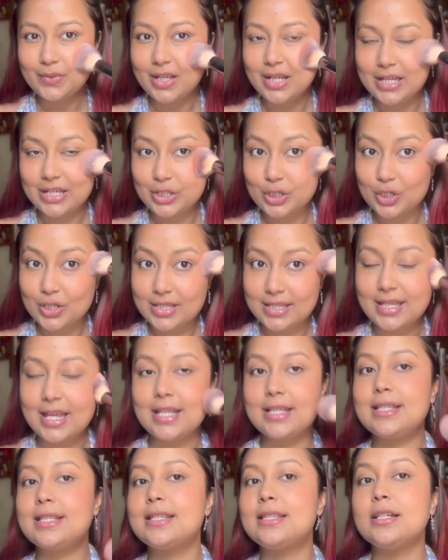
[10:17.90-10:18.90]
It just
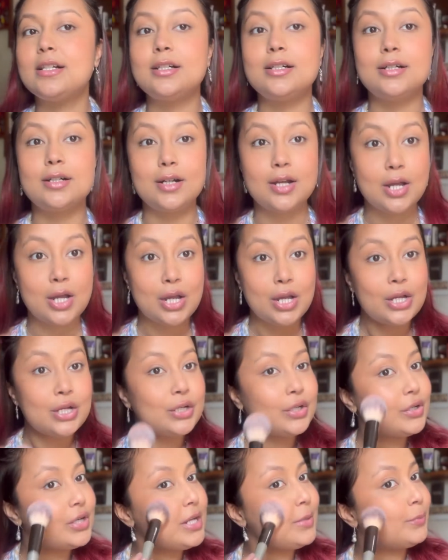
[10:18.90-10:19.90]
sets the
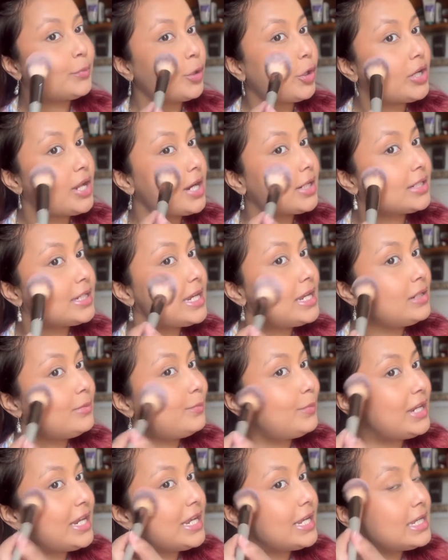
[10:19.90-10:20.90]
cream product in
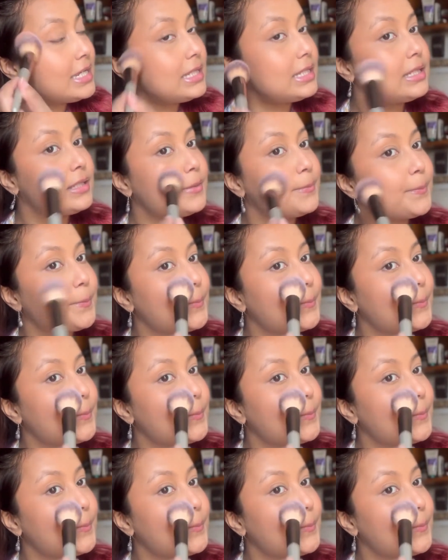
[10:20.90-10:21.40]
place.